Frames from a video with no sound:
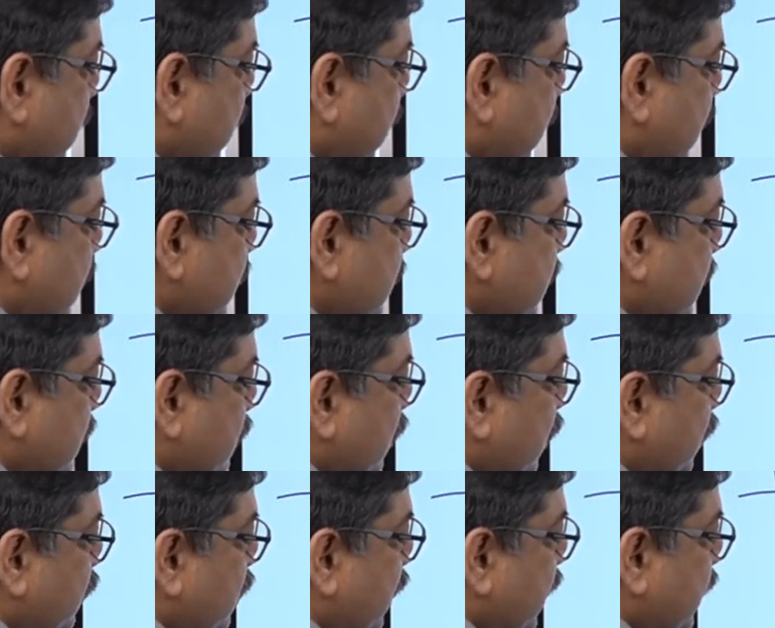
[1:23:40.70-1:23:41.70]
here is
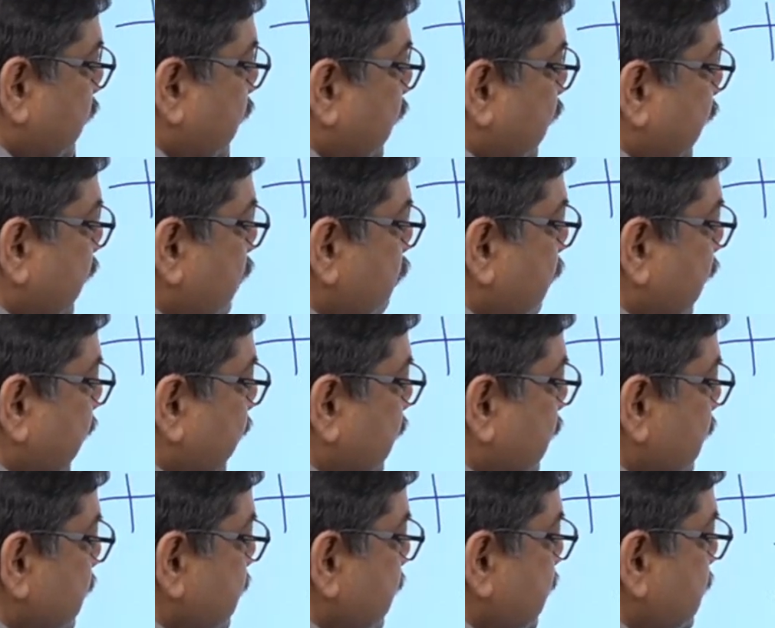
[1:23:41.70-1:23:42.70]
equal to 100
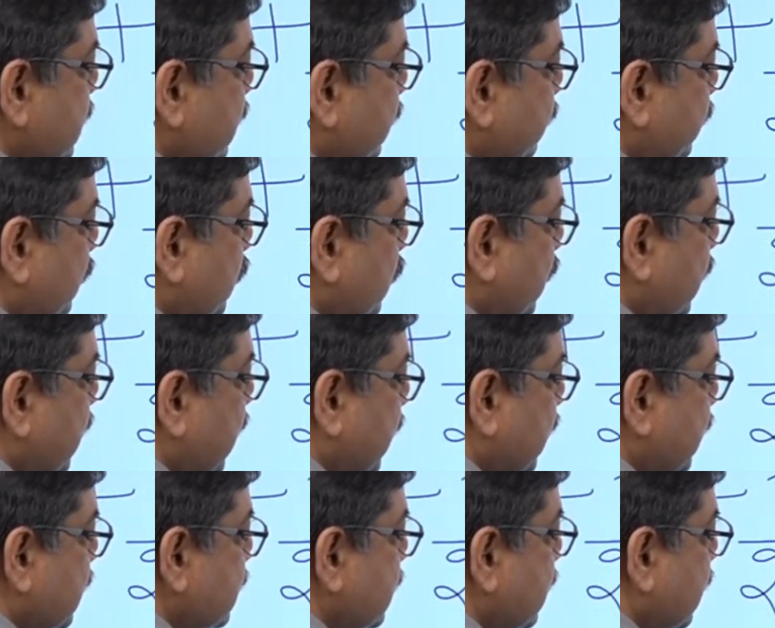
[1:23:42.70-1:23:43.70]
minus 64, that
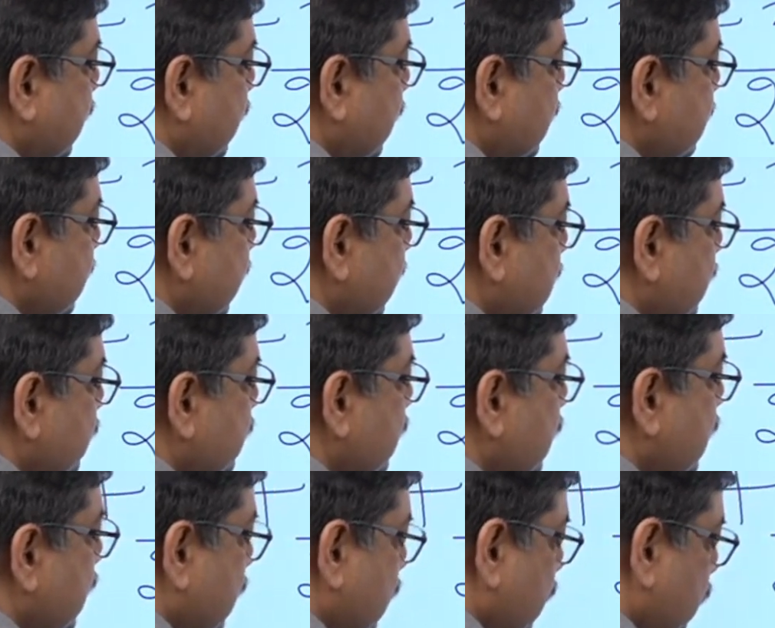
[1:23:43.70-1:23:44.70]
is 36.
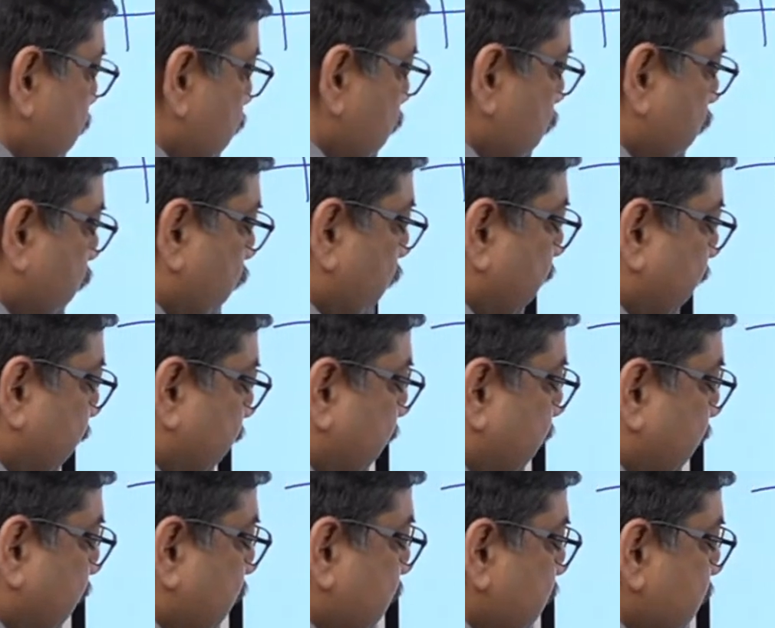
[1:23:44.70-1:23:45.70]
So y
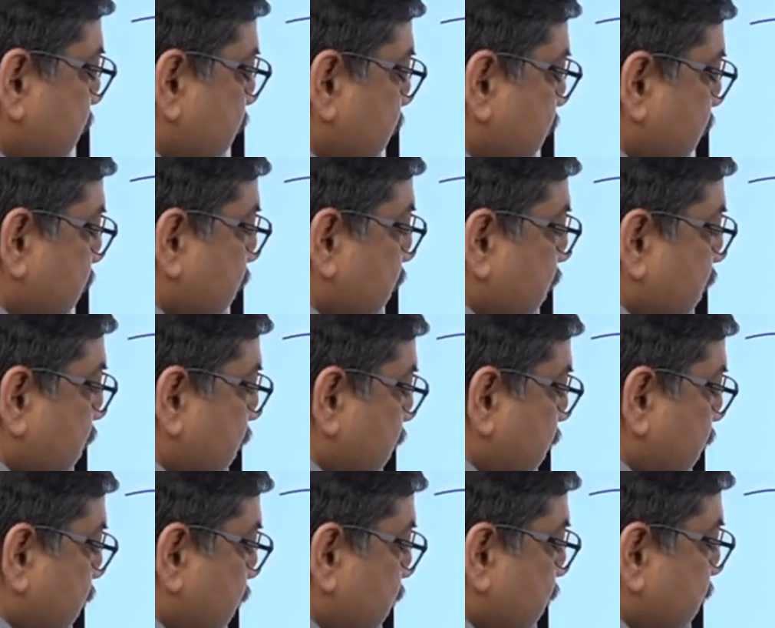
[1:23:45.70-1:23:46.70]
here is
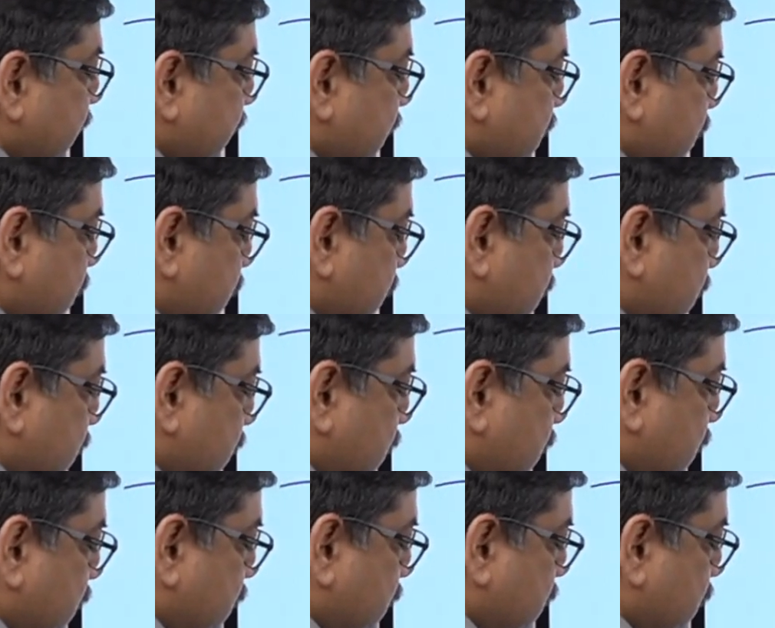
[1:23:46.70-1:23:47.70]

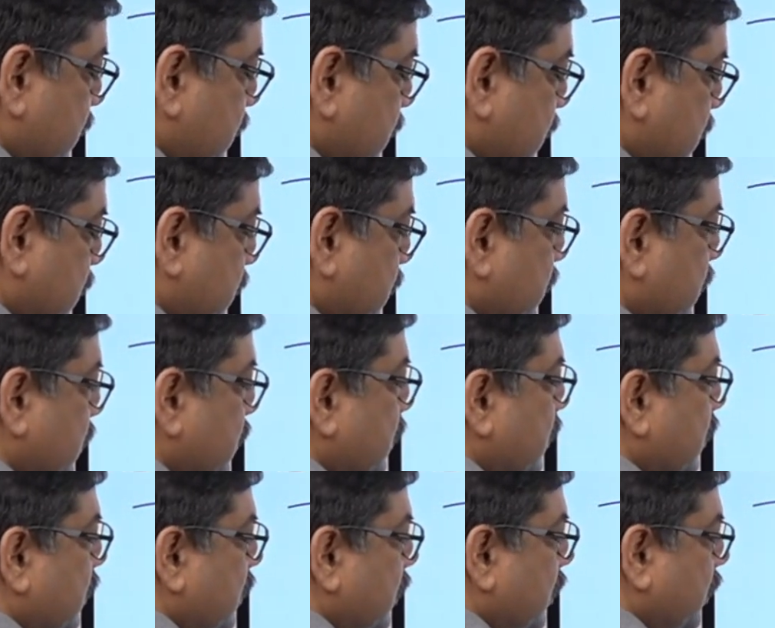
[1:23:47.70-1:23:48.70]
6.
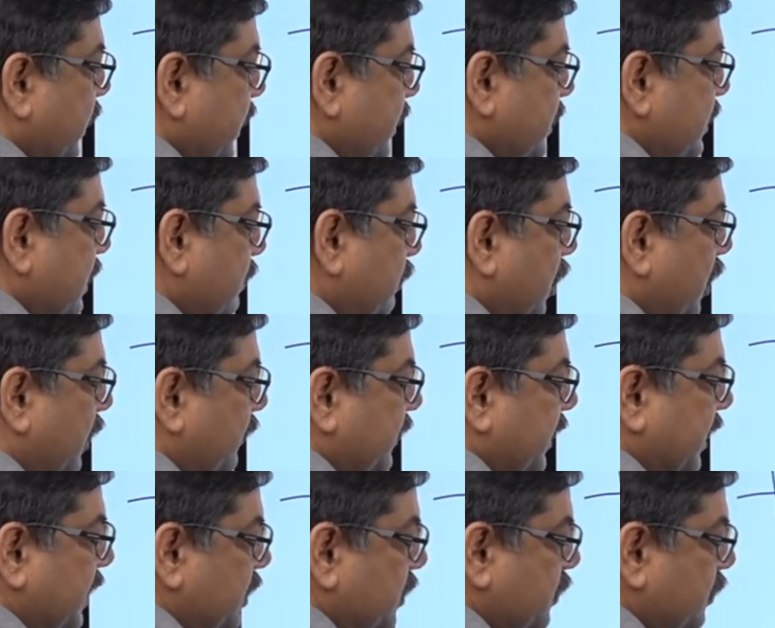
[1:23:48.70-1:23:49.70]
Okay, sum of
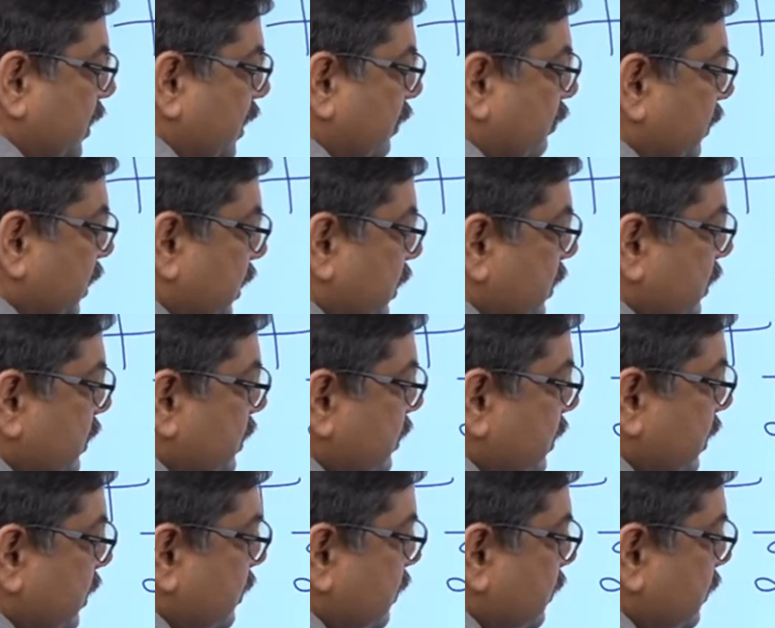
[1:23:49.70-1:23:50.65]
these two numbers